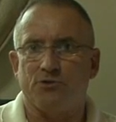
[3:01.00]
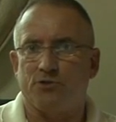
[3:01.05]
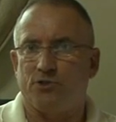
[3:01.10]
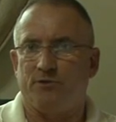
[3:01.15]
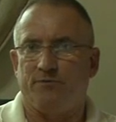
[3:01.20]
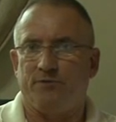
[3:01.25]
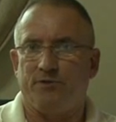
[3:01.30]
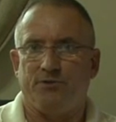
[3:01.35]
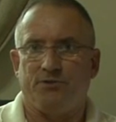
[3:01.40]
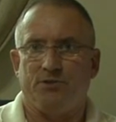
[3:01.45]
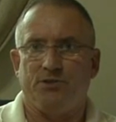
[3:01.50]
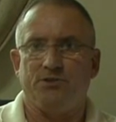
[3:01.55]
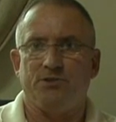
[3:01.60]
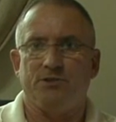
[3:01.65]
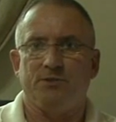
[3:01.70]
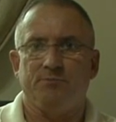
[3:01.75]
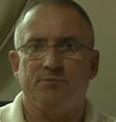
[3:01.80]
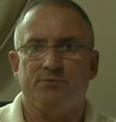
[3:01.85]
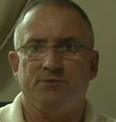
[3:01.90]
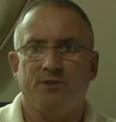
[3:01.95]
server
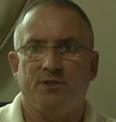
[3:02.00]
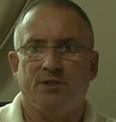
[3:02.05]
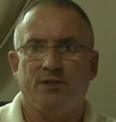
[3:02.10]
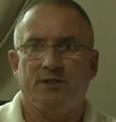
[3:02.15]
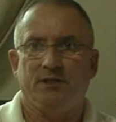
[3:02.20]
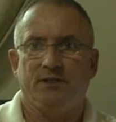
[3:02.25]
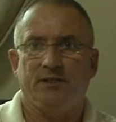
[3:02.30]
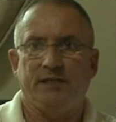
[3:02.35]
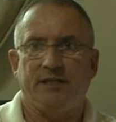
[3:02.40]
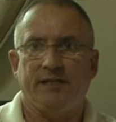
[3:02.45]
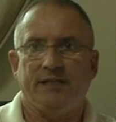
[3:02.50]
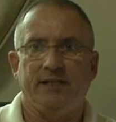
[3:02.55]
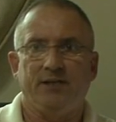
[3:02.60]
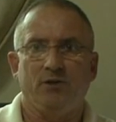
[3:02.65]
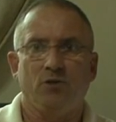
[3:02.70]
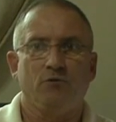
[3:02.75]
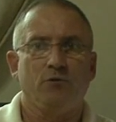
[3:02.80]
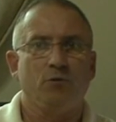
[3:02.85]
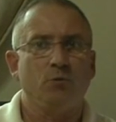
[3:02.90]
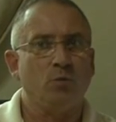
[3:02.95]
systems
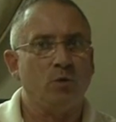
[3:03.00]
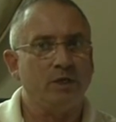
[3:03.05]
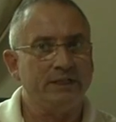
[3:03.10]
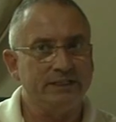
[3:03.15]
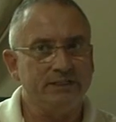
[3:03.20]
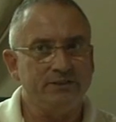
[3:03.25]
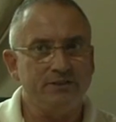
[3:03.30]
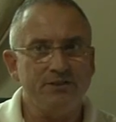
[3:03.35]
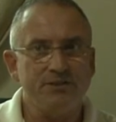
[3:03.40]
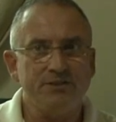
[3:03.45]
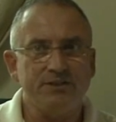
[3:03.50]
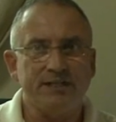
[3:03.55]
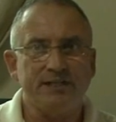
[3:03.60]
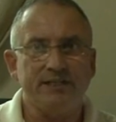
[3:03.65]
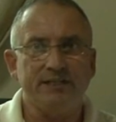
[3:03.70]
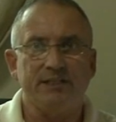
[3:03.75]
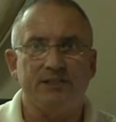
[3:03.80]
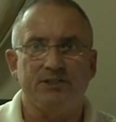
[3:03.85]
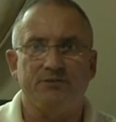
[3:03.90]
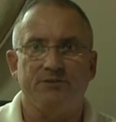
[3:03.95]
in over
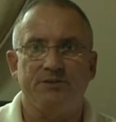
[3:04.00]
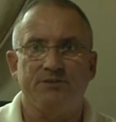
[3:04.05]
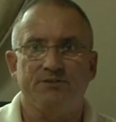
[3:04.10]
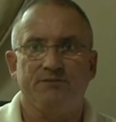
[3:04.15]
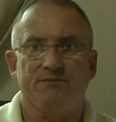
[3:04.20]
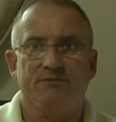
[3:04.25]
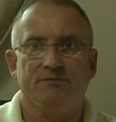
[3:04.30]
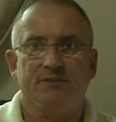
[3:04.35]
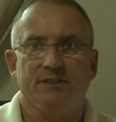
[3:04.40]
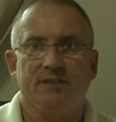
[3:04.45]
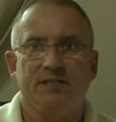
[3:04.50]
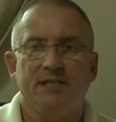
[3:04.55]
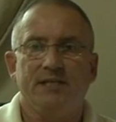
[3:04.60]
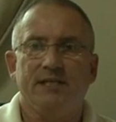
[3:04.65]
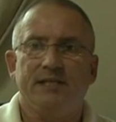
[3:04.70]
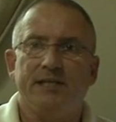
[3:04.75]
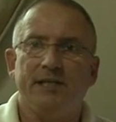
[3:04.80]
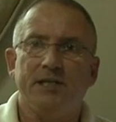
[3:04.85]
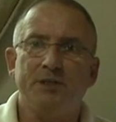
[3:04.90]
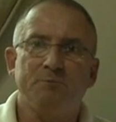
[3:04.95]
110 countries.
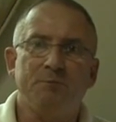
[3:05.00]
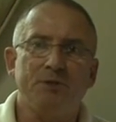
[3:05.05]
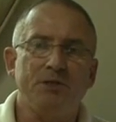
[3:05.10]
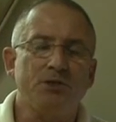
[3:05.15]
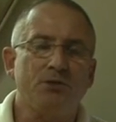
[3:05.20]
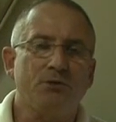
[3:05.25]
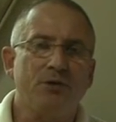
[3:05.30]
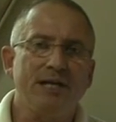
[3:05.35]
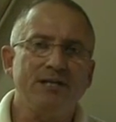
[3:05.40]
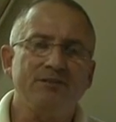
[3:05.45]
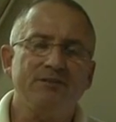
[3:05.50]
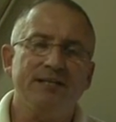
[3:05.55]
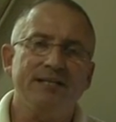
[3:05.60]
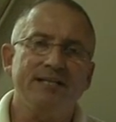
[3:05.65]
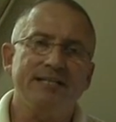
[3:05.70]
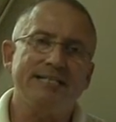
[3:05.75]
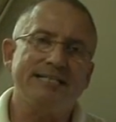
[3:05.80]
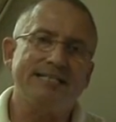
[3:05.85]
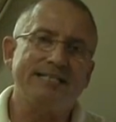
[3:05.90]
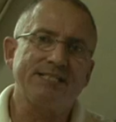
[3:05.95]
It's been
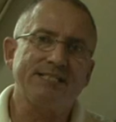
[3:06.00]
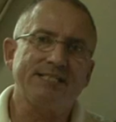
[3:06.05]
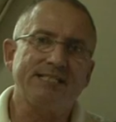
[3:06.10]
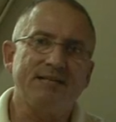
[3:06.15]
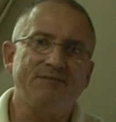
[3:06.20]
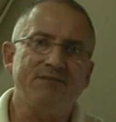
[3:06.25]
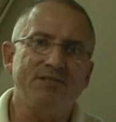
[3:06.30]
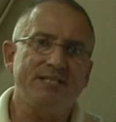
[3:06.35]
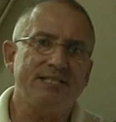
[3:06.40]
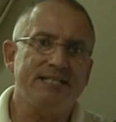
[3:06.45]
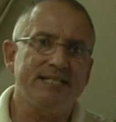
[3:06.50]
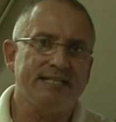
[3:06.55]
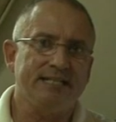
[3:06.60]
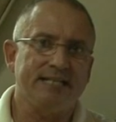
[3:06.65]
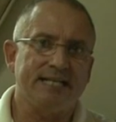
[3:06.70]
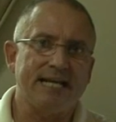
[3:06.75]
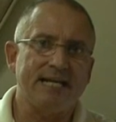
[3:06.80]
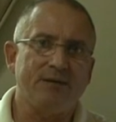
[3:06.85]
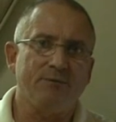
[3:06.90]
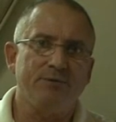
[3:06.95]
translated into
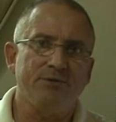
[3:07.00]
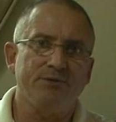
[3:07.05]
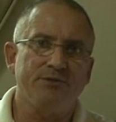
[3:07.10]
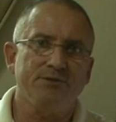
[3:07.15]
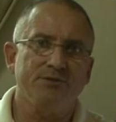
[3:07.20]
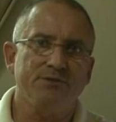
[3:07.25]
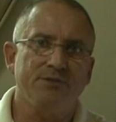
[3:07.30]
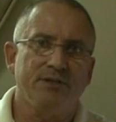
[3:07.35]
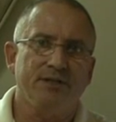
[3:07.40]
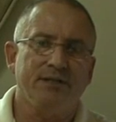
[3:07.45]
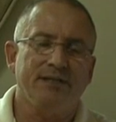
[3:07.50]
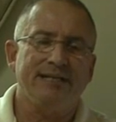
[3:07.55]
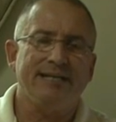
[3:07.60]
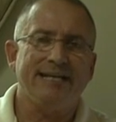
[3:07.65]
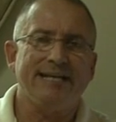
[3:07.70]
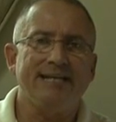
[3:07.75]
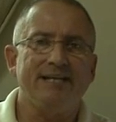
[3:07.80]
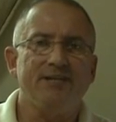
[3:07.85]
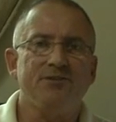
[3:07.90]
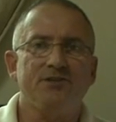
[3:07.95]
17 languages
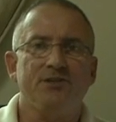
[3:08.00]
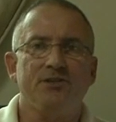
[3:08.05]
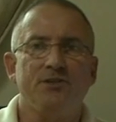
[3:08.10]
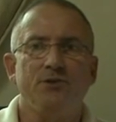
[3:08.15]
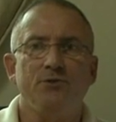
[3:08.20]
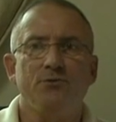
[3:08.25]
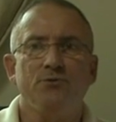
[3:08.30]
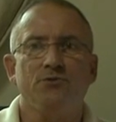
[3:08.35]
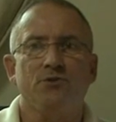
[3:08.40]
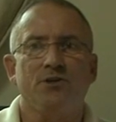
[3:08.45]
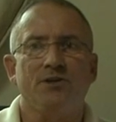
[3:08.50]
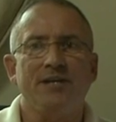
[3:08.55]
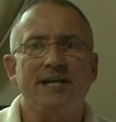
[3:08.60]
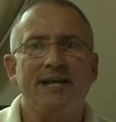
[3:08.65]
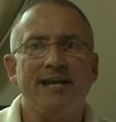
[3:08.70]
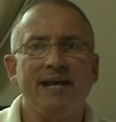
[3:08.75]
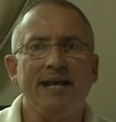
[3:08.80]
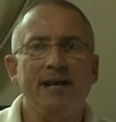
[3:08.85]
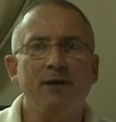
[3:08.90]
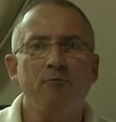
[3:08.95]
and is in use
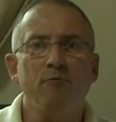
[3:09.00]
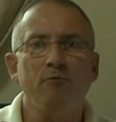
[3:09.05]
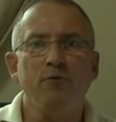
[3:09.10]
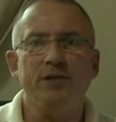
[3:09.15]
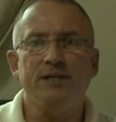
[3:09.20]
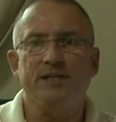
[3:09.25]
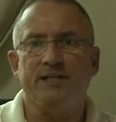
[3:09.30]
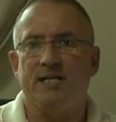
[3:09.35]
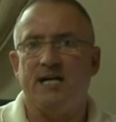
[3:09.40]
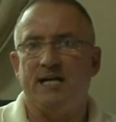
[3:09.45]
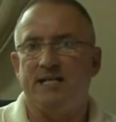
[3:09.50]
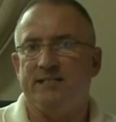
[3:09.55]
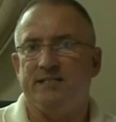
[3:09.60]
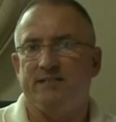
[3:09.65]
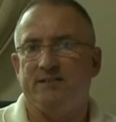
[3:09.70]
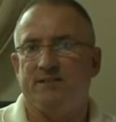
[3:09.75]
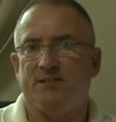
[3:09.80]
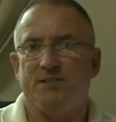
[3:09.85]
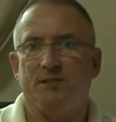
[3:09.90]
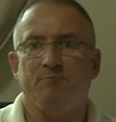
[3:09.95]
on every
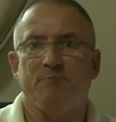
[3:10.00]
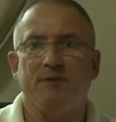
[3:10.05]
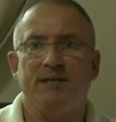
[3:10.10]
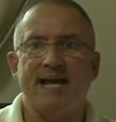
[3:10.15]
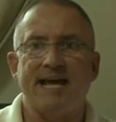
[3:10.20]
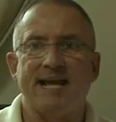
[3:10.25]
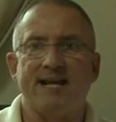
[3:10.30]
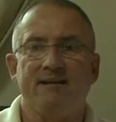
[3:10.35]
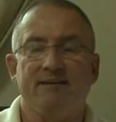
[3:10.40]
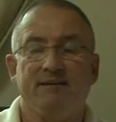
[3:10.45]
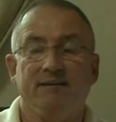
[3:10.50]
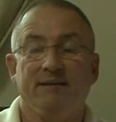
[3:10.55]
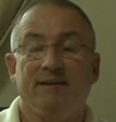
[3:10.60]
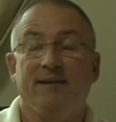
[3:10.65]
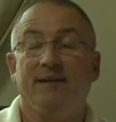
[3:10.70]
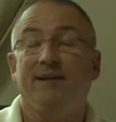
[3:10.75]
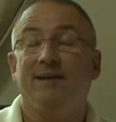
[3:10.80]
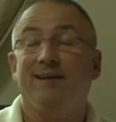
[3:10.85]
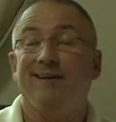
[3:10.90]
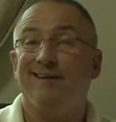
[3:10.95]
continent on the planet,
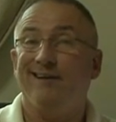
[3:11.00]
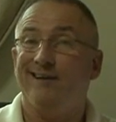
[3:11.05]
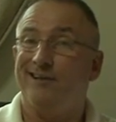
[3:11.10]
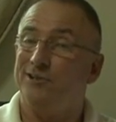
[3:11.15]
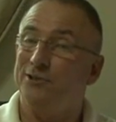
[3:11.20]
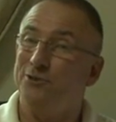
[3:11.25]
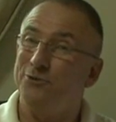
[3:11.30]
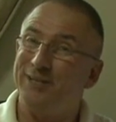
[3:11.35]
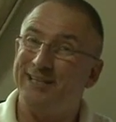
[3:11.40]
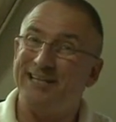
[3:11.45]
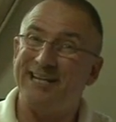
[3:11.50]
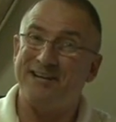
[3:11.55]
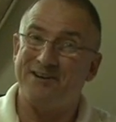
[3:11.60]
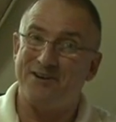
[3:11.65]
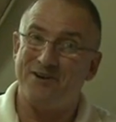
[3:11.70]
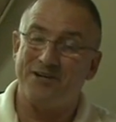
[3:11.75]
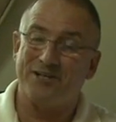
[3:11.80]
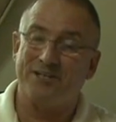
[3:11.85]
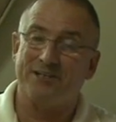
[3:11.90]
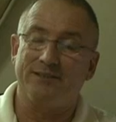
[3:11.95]
including
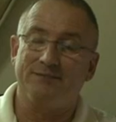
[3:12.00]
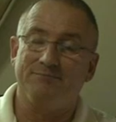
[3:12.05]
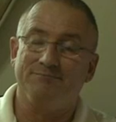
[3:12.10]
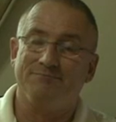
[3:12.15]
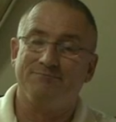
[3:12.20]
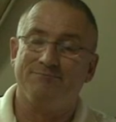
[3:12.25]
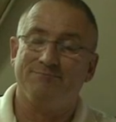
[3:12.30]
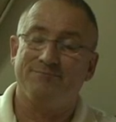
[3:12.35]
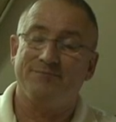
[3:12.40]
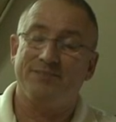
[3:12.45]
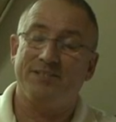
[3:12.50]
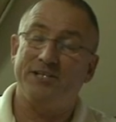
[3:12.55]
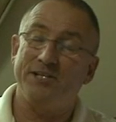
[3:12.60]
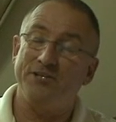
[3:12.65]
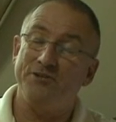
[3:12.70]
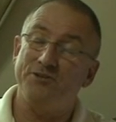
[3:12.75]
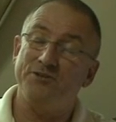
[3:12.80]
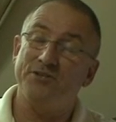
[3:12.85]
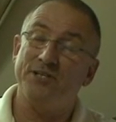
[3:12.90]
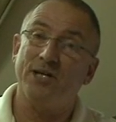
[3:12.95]
Antarctica.
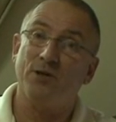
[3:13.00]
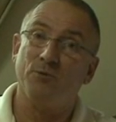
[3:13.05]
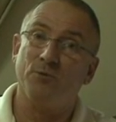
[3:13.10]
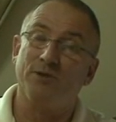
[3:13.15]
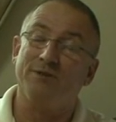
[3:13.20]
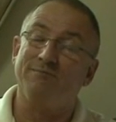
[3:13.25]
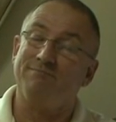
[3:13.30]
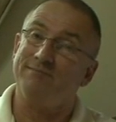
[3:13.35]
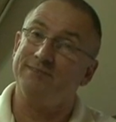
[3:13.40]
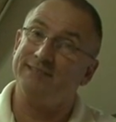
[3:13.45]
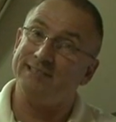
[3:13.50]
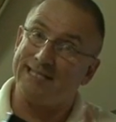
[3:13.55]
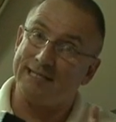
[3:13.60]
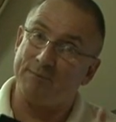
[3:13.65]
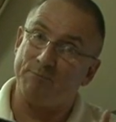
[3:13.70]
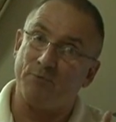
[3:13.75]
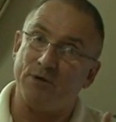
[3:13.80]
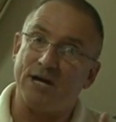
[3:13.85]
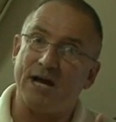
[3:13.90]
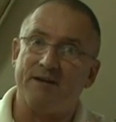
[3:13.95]
Can you tell we're
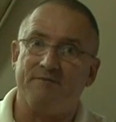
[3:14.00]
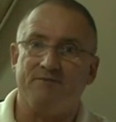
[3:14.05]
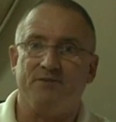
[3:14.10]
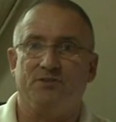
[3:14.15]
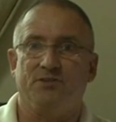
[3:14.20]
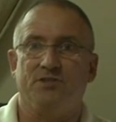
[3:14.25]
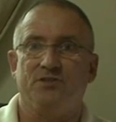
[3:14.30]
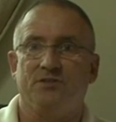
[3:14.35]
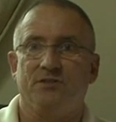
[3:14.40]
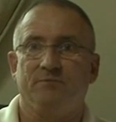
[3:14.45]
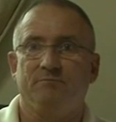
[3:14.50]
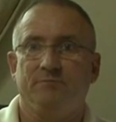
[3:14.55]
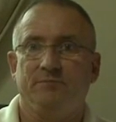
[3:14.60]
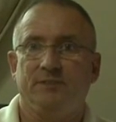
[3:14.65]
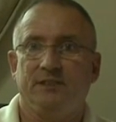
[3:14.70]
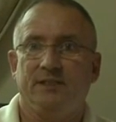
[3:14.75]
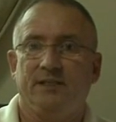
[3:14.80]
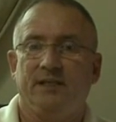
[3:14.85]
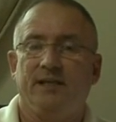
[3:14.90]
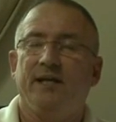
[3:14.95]
kind of proud of the system?
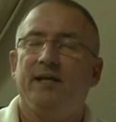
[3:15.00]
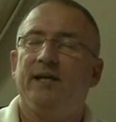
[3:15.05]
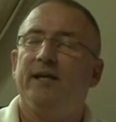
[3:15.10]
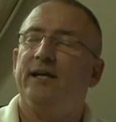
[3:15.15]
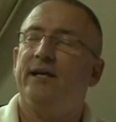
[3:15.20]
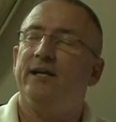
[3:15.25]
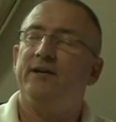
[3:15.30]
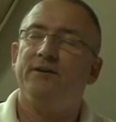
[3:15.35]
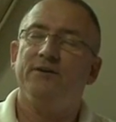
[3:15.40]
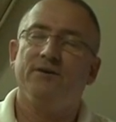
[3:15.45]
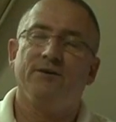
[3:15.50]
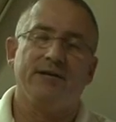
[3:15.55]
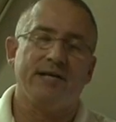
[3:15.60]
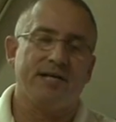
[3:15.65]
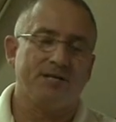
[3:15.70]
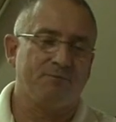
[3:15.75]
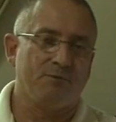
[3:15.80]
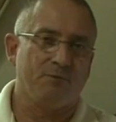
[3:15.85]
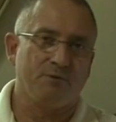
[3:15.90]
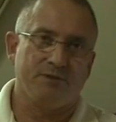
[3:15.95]
And don't
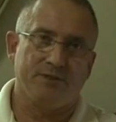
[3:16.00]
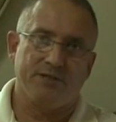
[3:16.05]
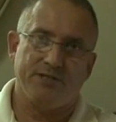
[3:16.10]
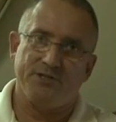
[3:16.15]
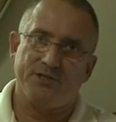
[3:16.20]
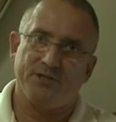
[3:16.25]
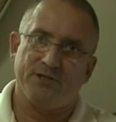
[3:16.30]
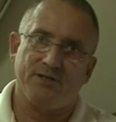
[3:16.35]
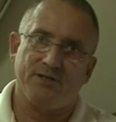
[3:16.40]
ask me what they